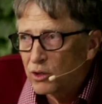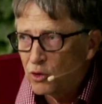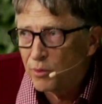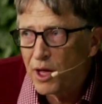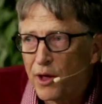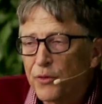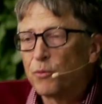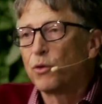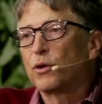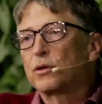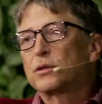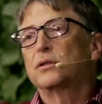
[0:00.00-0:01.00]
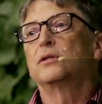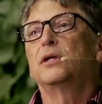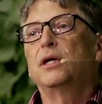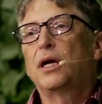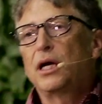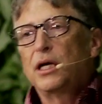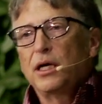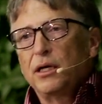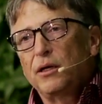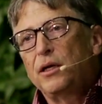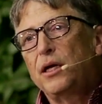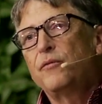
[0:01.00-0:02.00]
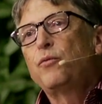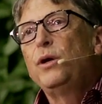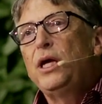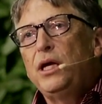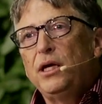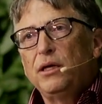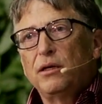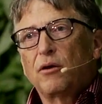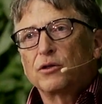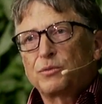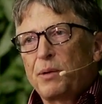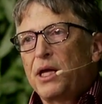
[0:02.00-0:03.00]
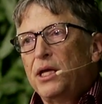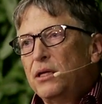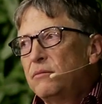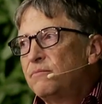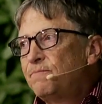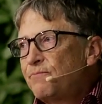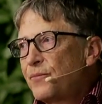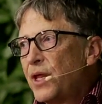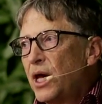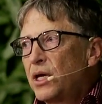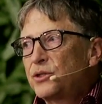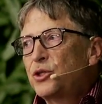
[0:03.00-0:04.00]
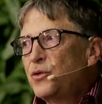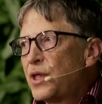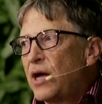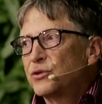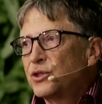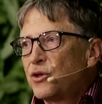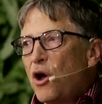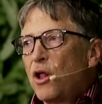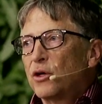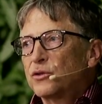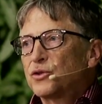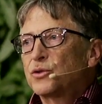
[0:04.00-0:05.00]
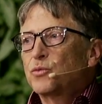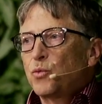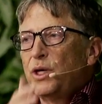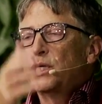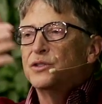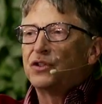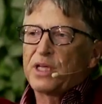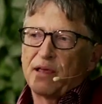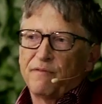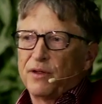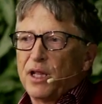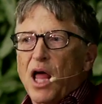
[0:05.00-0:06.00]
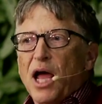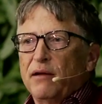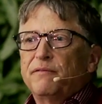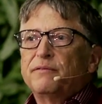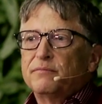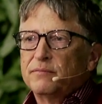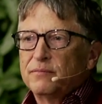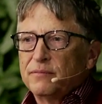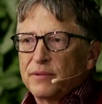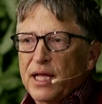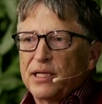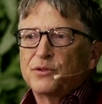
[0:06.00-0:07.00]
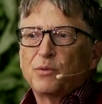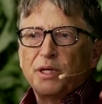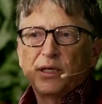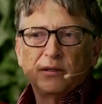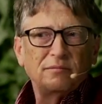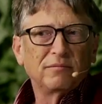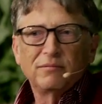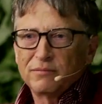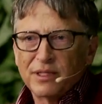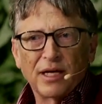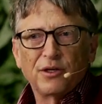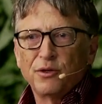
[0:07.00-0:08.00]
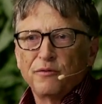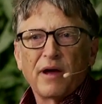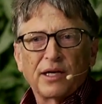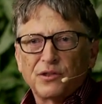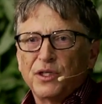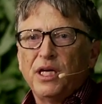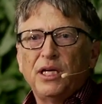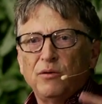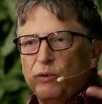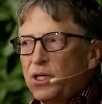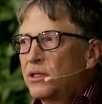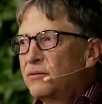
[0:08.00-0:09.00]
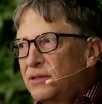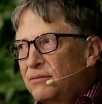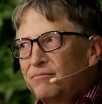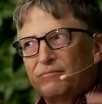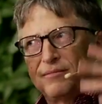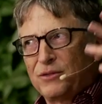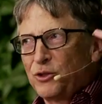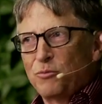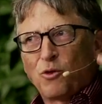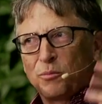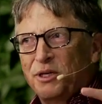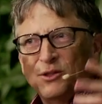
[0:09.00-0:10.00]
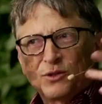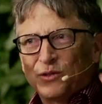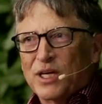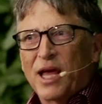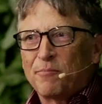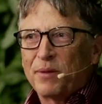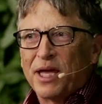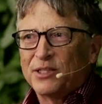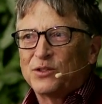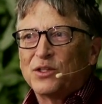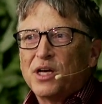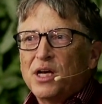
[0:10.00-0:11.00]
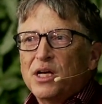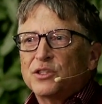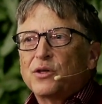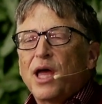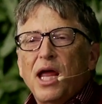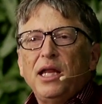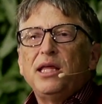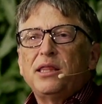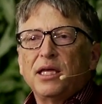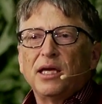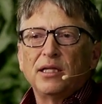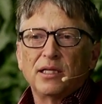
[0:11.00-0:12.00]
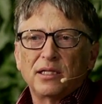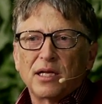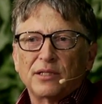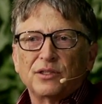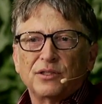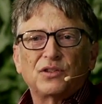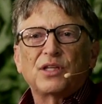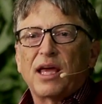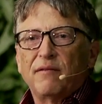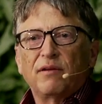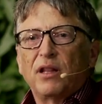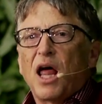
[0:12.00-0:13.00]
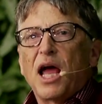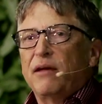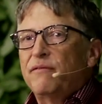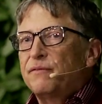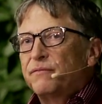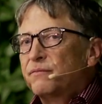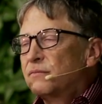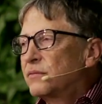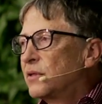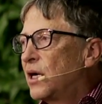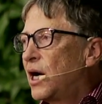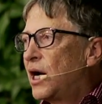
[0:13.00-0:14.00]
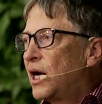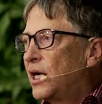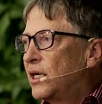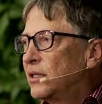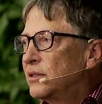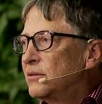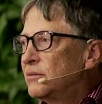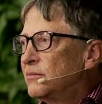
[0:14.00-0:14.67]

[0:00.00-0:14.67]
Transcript: global health work, if we are spending $2,000, we can save a life. That is, we can get a new vaccine, we can do more measles campaigns. So anything that doesn't save a life for